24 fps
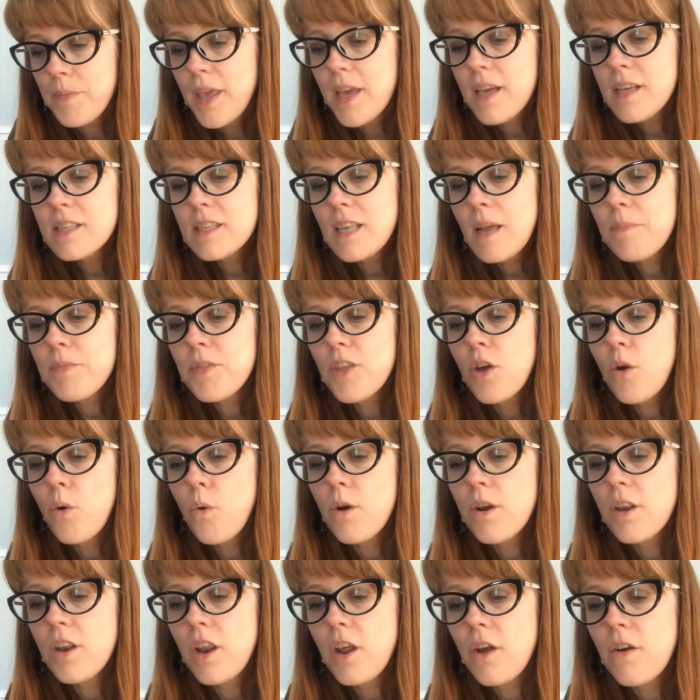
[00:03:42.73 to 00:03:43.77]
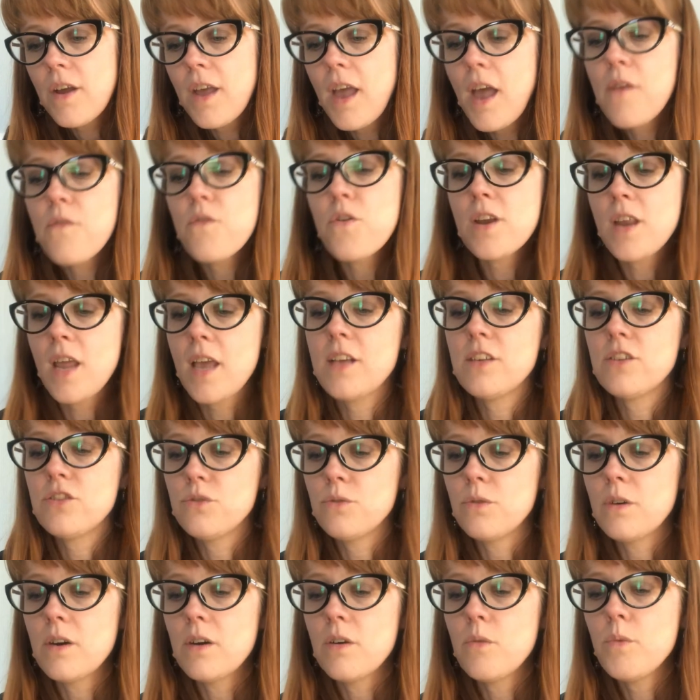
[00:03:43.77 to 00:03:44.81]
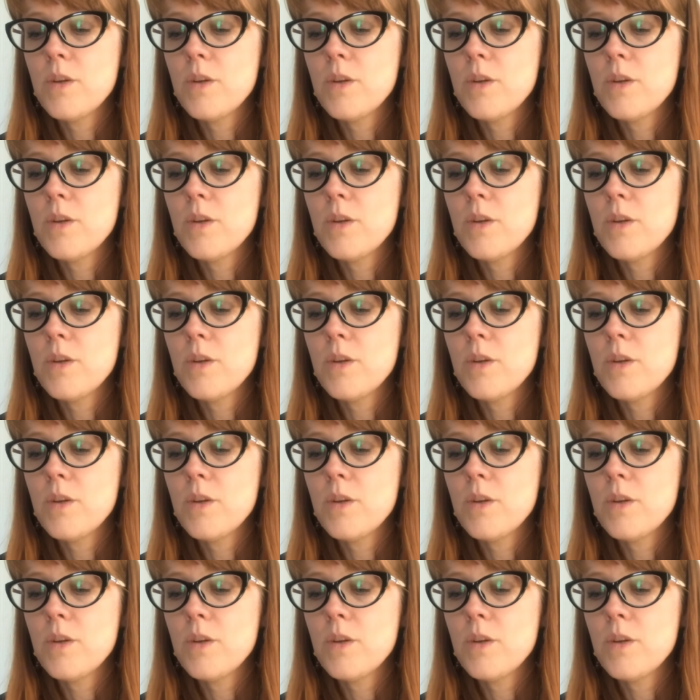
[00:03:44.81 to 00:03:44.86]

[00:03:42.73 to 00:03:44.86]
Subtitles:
except the ordinary everyday sort,